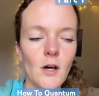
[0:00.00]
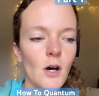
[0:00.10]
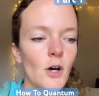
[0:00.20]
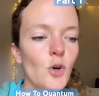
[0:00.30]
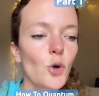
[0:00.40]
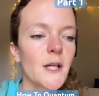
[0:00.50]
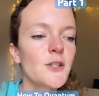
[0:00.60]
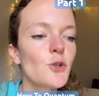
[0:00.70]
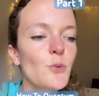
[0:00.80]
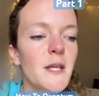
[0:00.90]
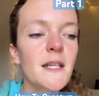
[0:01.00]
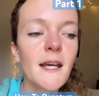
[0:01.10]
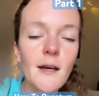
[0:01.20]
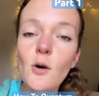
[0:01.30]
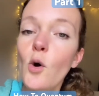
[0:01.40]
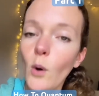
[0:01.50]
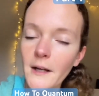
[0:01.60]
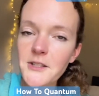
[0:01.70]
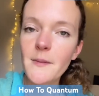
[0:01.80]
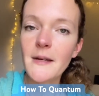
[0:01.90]
According to the Yale
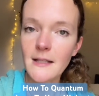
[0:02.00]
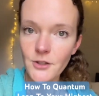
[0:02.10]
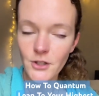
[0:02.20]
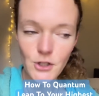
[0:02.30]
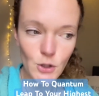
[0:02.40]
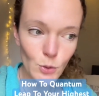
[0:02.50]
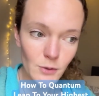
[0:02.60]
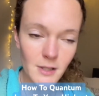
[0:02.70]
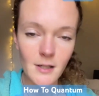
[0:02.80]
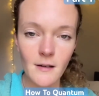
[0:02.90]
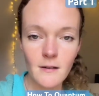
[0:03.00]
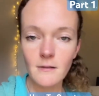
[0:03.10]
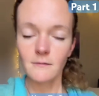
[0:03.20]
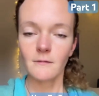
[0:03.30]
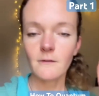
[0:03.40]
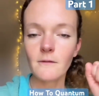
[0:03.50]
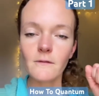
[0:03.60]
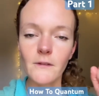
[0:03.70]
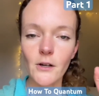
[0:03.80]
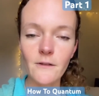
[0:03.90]
Quantum Institute,
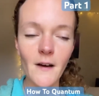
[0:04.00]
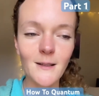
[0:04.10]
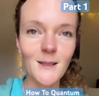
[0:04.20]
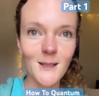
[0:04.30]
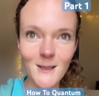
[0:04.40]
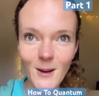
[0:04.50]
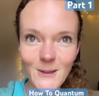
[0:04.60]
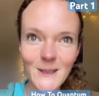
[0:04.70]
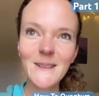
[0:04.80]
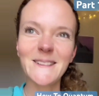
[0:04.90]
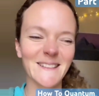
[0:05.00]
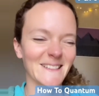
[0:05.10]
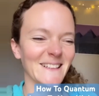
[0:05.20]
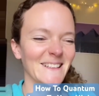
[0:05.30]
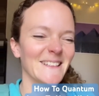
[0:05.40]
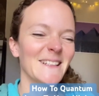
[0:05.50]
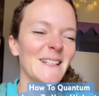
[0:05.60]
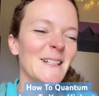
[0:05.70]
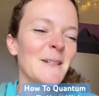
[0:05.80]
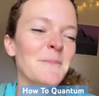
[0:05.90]
very fancy sounding.
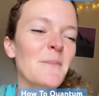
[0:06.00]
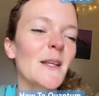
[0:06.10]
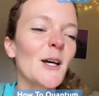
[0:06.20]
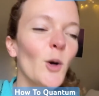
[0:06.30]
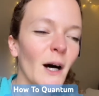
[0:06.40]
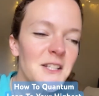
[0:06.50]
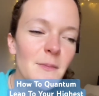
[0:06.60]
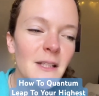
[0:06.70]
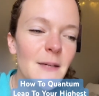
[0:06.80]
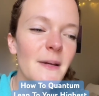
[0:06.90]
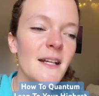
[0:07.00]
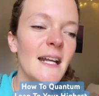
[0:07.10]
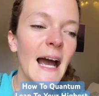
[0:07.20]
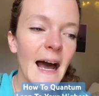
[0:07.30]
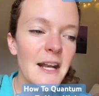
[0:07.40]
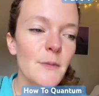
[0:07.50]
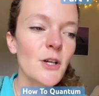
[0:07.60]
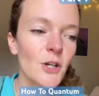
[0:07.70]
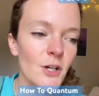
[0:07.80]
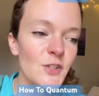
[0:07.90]
A quantum leap in an atom
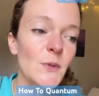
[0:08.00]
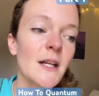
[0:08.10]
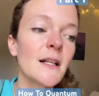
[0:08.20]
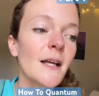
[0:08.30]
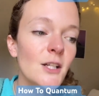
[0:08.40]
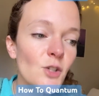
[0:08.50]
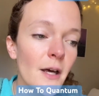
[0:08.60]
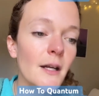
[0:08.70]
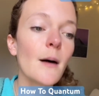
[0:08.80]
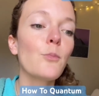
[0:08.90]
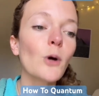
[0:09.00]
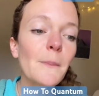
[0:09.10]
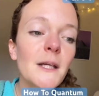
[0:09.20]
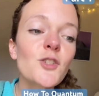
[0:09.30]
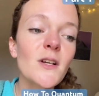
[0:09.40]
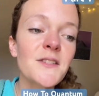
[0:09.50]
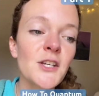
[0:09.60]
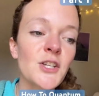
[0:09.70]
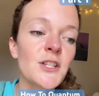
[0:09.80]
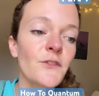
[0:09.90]
occurs when an electron abruptly
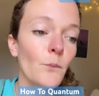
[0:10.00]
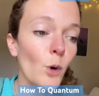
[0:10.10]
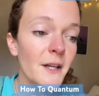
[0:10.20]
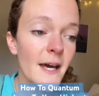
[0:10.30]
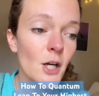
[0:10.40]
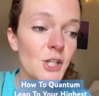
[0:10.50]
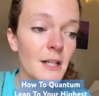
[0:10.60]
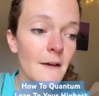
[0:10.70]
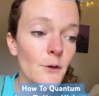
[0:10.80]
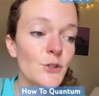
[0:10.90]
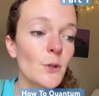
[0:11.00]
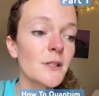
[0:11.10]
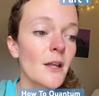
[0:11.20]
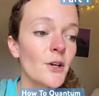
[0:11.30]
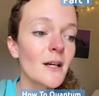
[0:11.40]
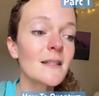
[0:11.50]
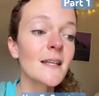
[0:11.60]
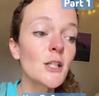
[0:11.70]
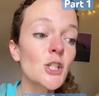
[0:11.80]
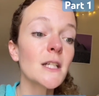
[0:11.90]
transitions from one energy level to another,
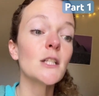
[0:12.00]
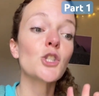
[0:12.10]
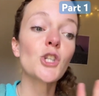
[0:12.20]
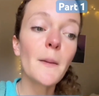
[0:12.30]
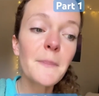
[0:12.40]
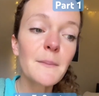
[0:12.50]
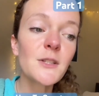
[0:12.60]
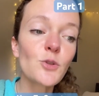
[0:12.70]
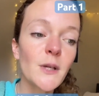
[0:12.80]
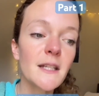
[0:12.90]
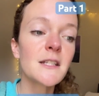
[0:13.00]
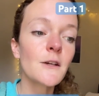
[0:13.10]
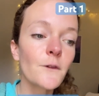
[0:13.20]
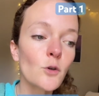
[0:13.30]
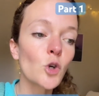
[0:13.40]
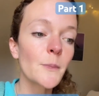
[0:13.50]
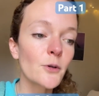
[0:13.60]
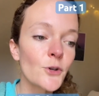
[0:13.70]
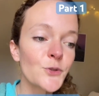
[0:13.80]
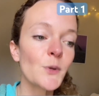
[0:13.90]
essentially jumping between different
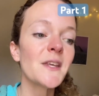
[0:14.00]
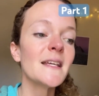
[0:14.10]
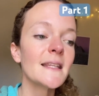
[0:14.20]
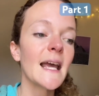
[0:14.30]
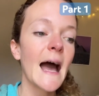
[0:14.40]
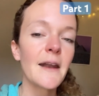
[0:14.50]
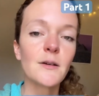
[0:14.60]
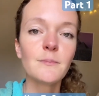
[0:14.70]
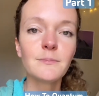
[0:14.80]
orbitals within the atom.